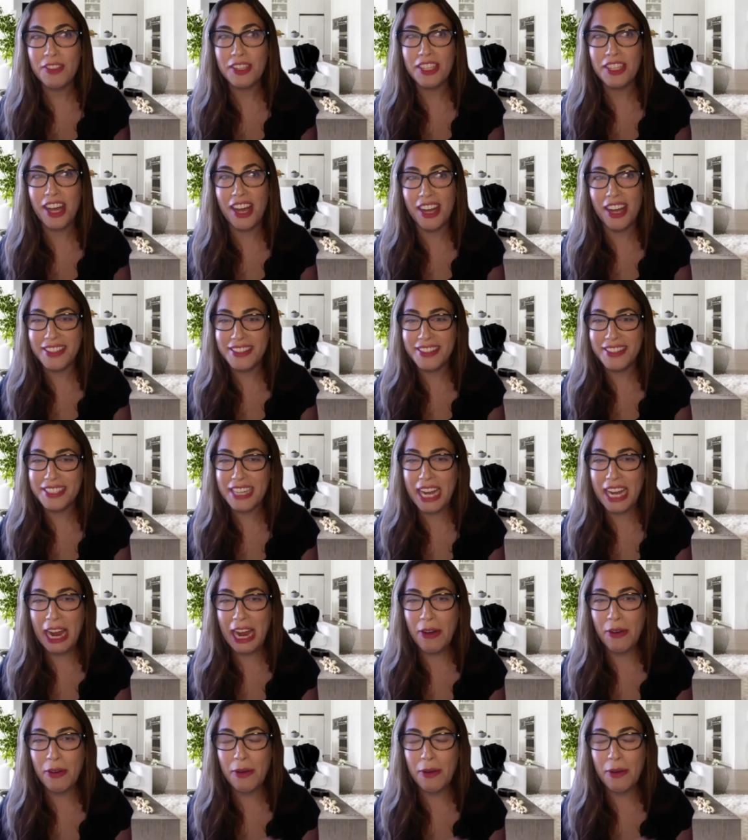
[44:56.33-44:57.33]
lost
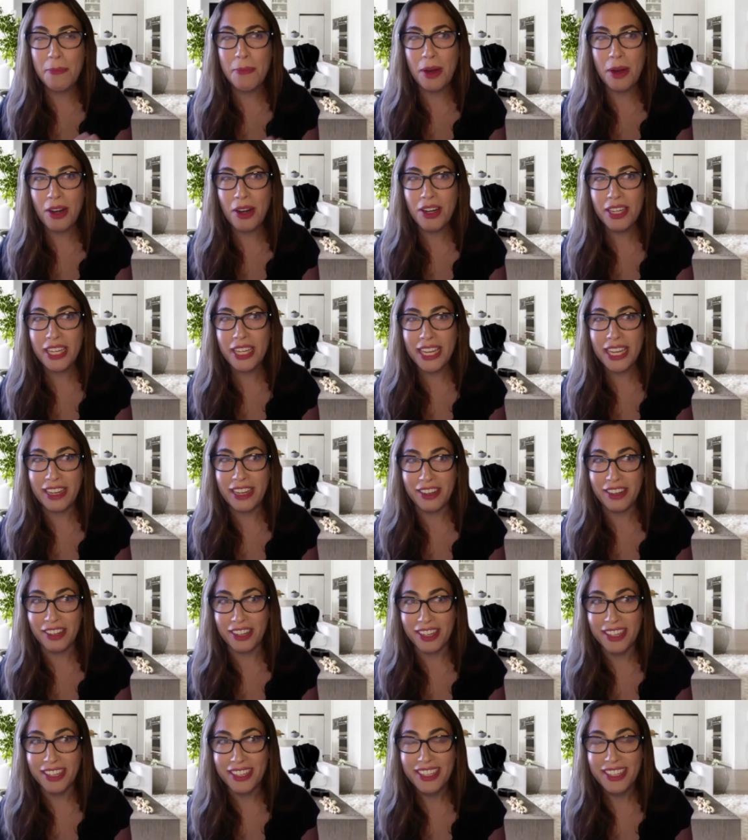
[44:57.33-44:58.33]
our mark
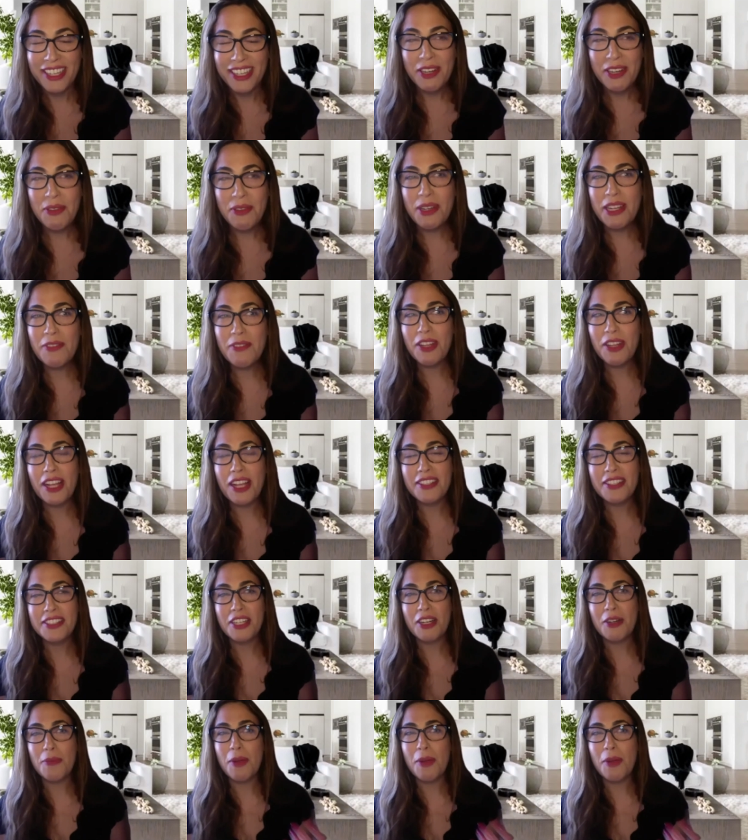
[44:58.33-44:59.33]
here. We've
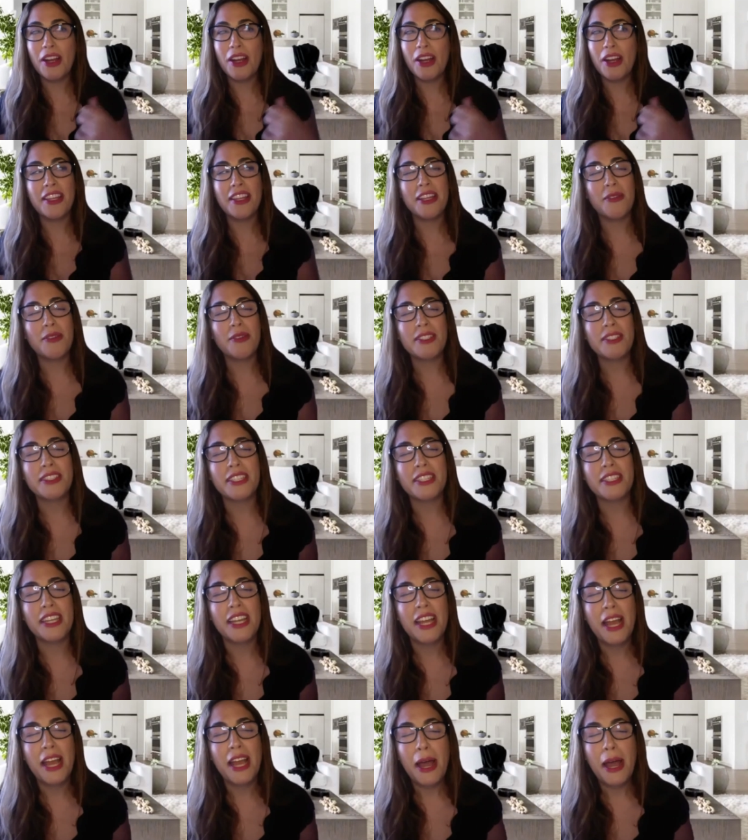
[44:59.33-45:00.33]
lost our mark. And there was an
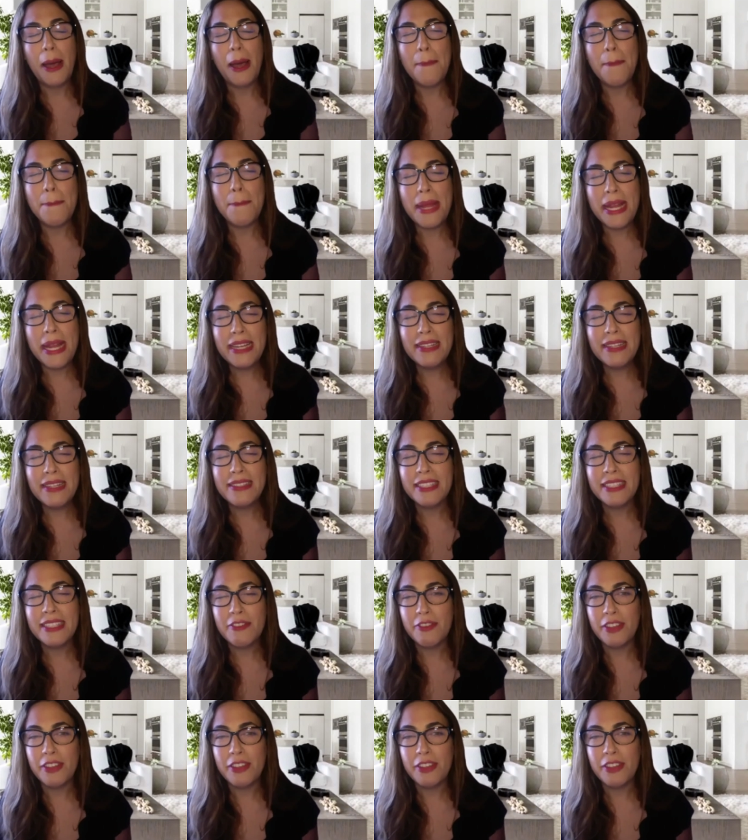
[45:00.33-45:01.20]
amazing